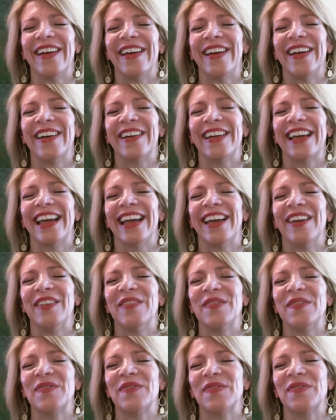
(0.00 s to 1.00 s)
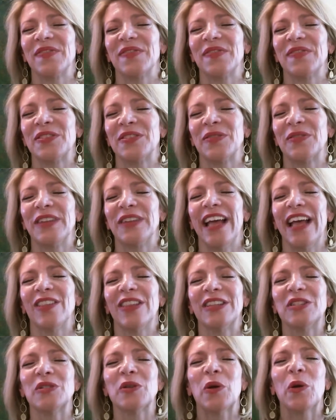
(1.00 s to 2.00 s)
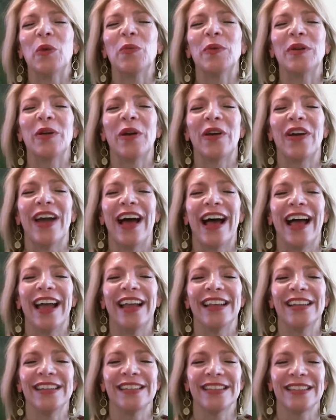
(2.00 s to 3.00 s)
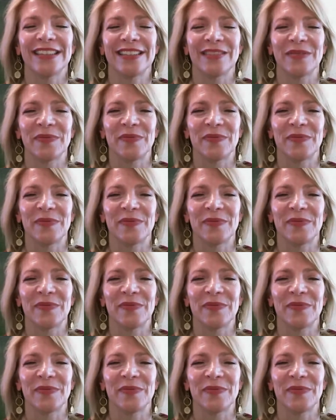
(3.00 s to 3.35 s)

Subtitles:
Okay, so now let's open our eyes.